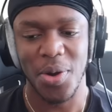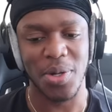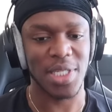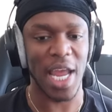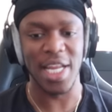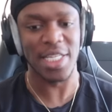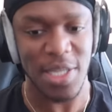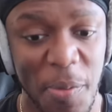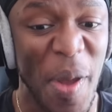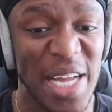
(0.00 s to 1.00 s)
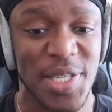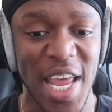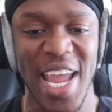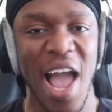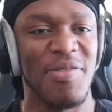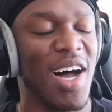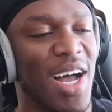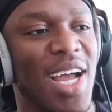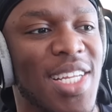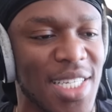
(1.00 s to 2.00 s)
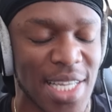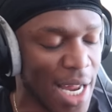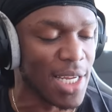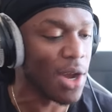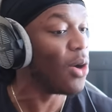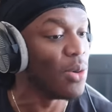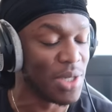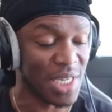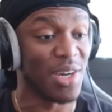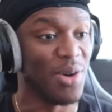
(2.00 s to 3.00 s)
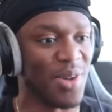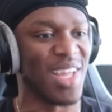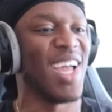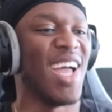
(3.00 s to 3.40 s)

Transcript: or saying it's the best thing ever. And it's like, yo, chill.